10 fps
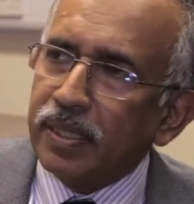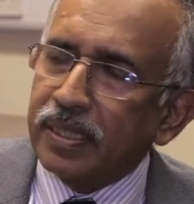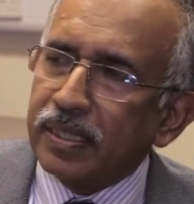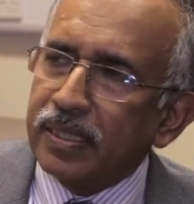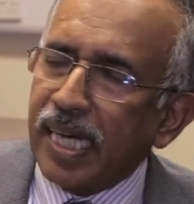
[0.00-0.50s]

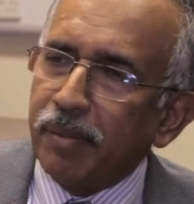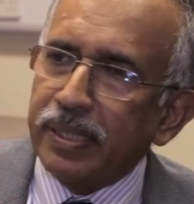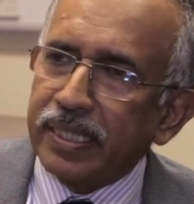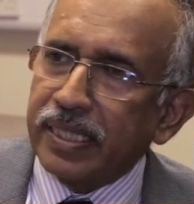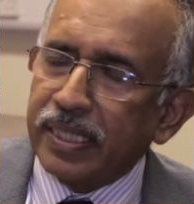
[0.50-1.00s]
in
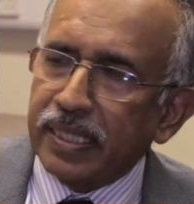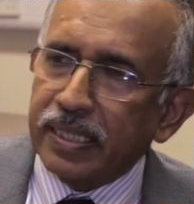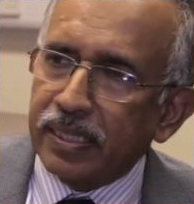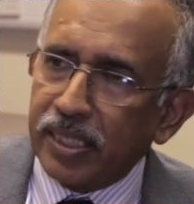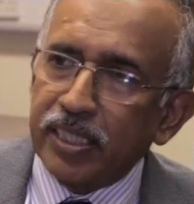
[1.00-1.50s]
diabetic
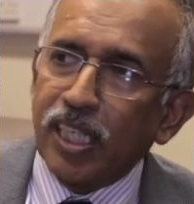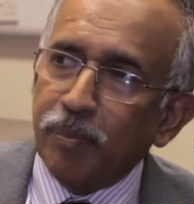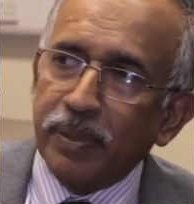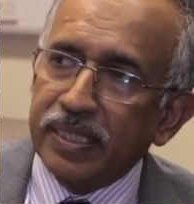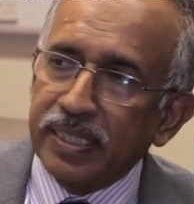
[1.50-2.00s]

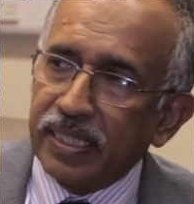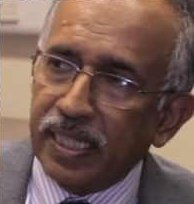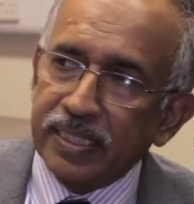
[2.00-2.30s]
retinopathy,